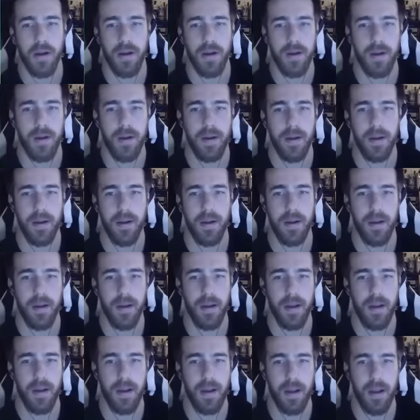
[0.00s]

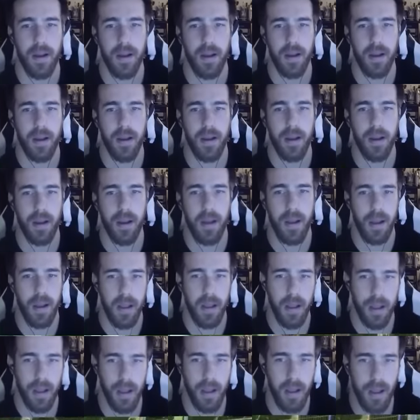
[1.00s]

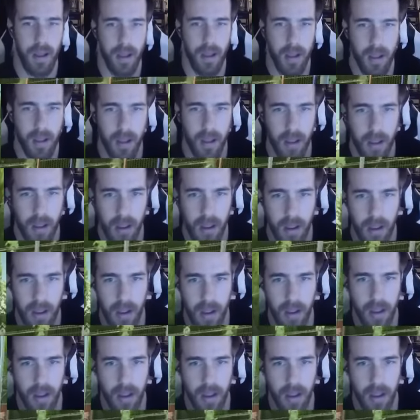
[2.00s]
[no speech]